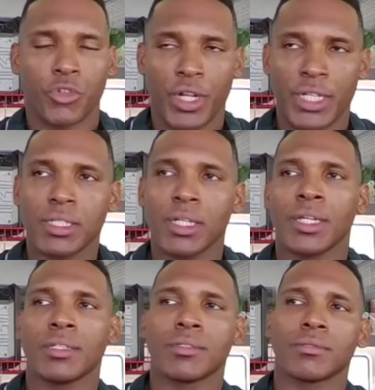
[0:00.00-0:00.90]

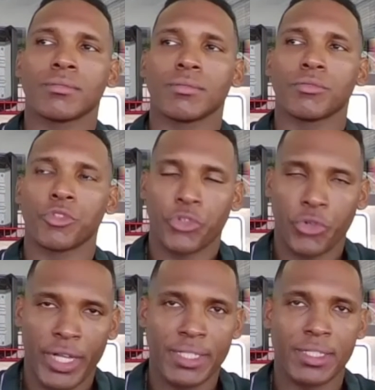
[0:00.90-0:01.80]
translate,
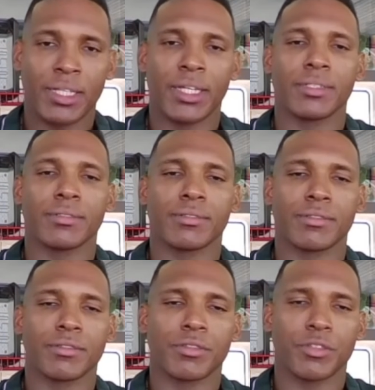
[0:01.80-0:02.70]
translate,
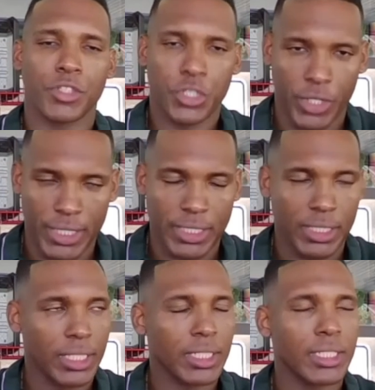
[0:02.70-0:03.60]

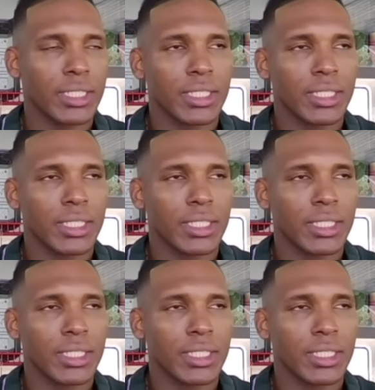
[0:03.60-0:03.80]
translate.